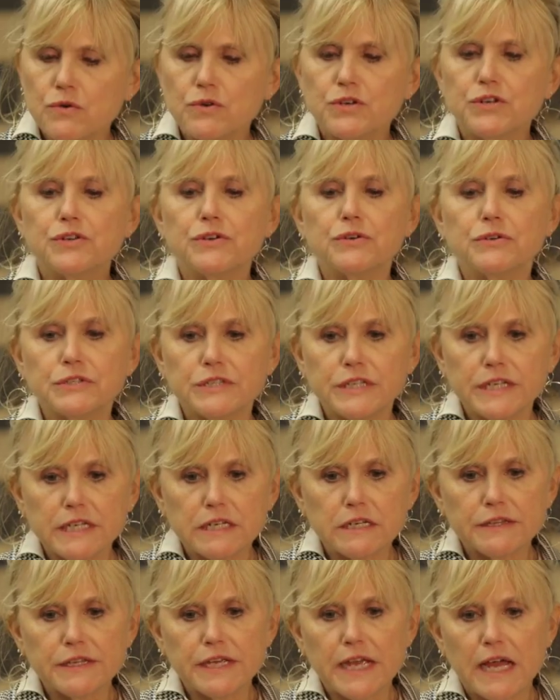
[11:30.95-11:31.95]
You do
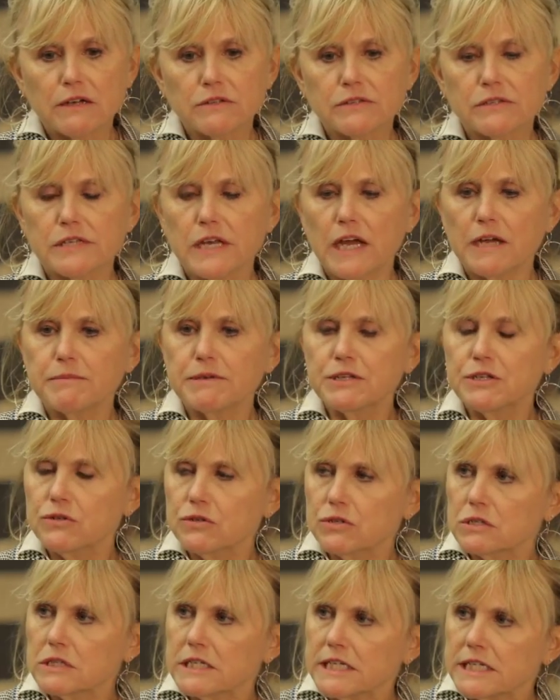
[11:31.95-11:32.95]
see it on the outside, but
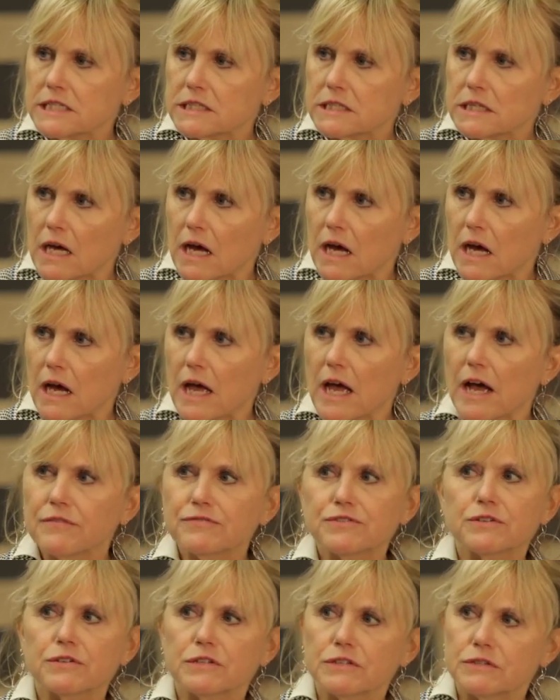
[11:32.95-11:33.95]
usually it's
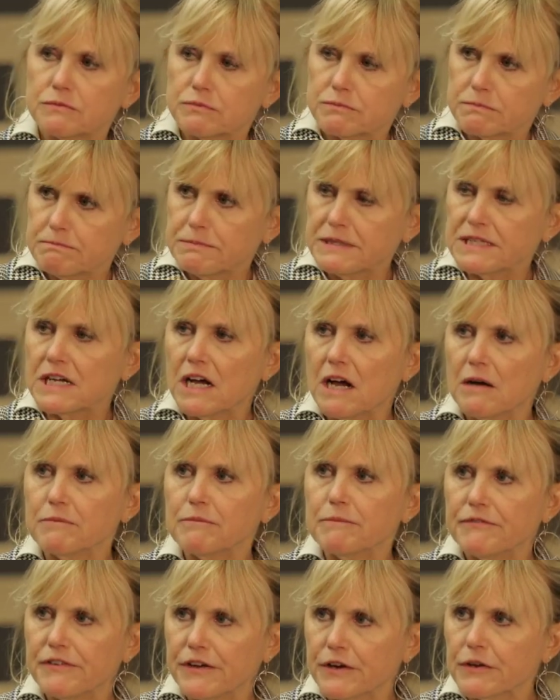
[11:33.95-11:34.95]
after it's
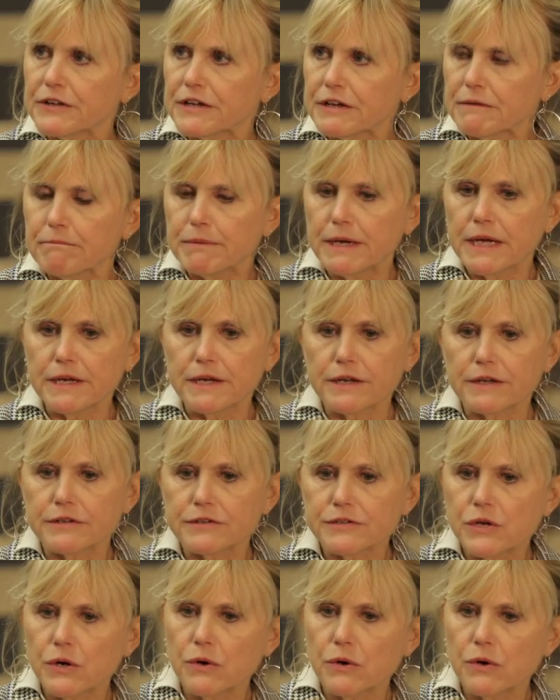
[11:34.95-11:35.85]
become fairly embedded.